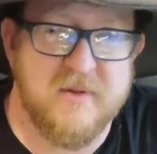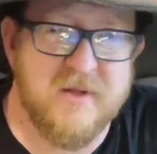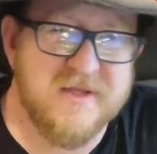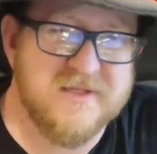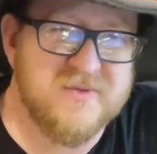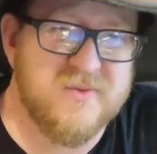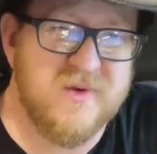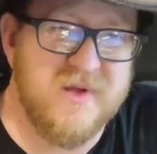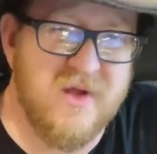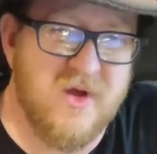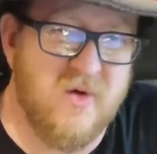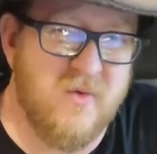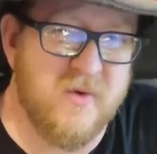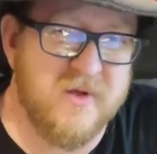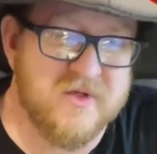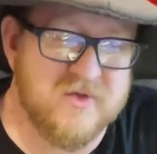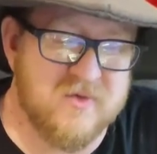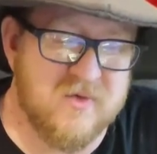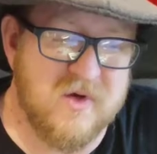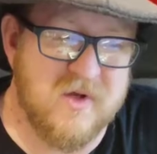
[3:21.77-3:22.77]
Plus, we
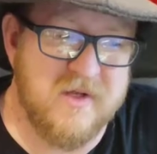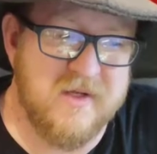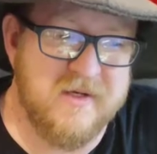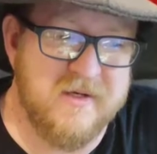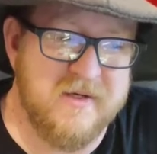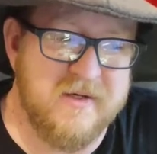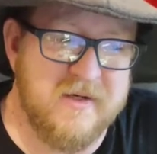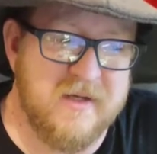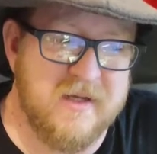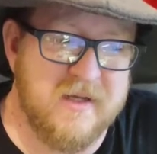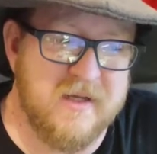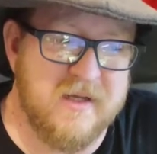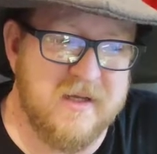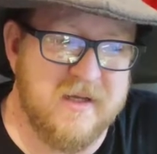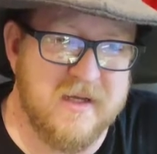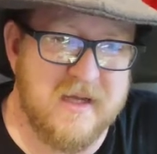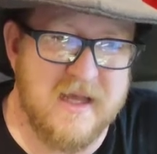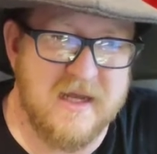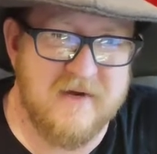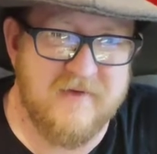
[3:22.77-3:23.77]
always run
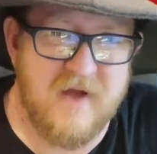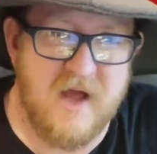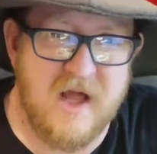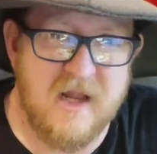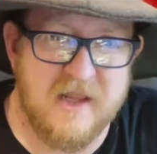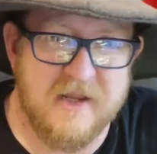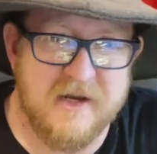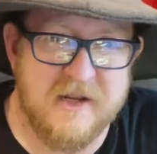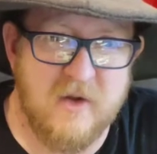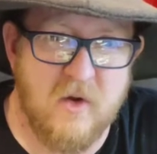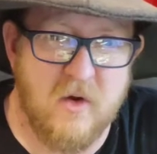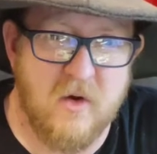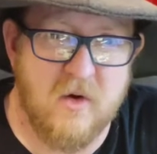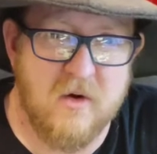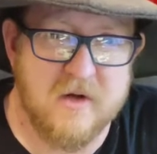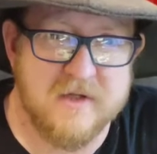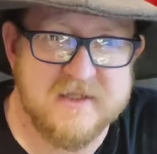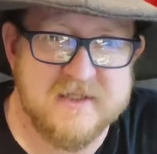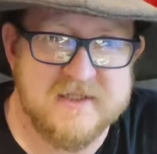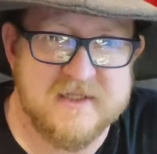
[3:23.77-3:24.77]
uh, kind of holiday
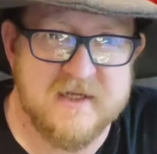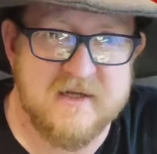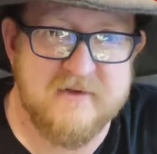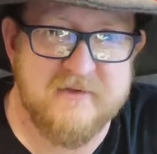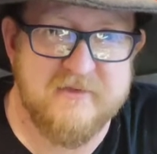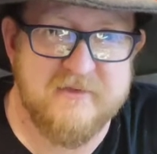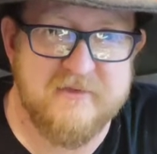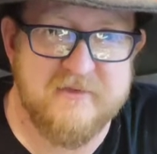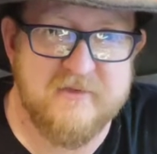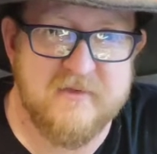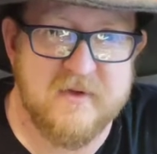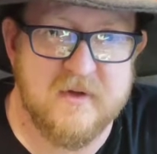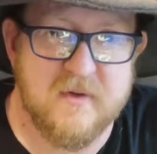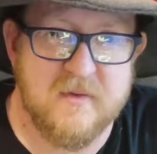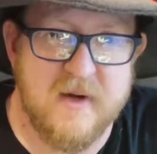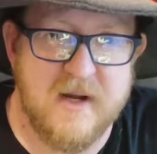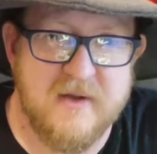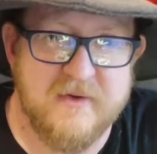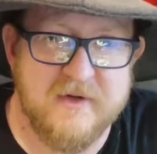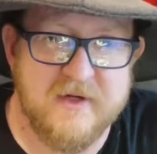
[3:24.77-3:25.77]
horror stuff
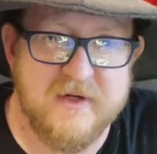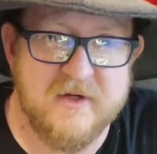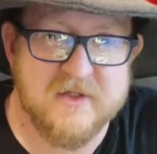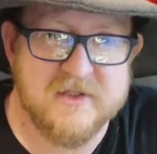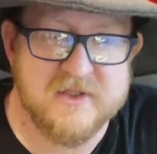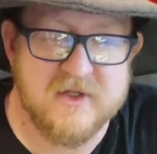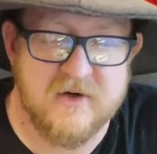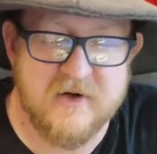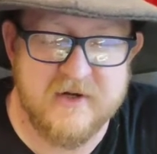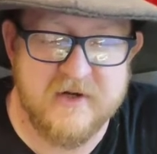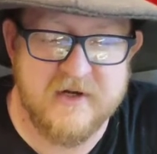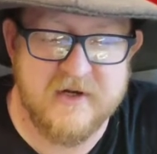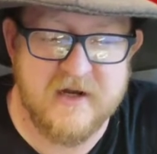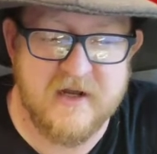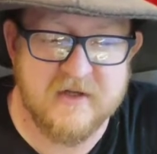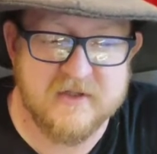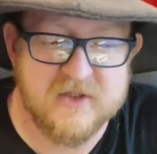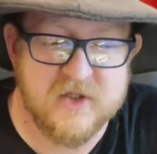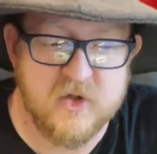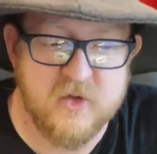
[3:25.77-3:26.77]
around here starting in
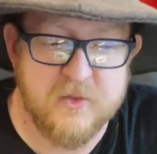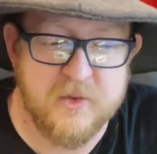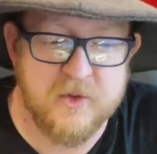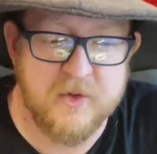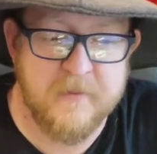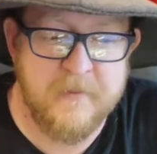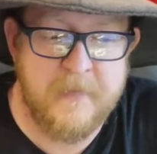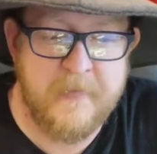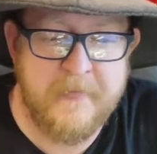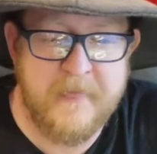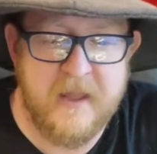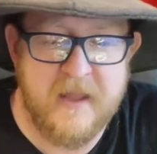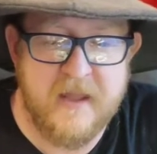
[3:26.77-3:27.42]
October.